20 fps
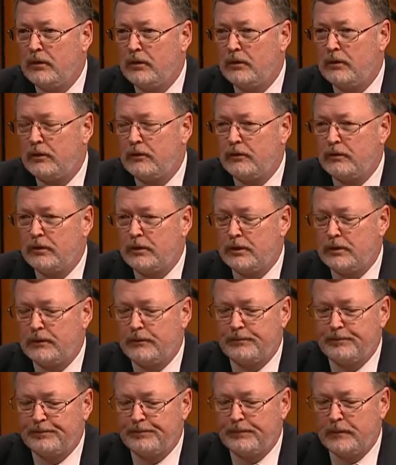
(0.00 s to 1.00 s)

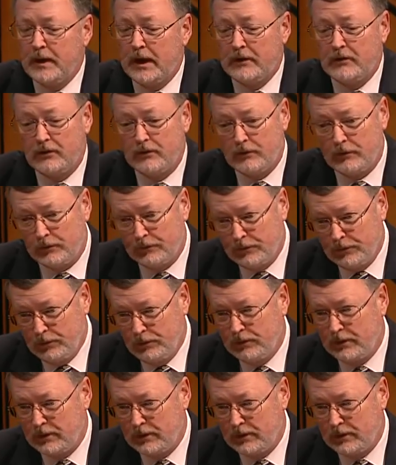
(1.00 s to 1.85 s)
the not just the food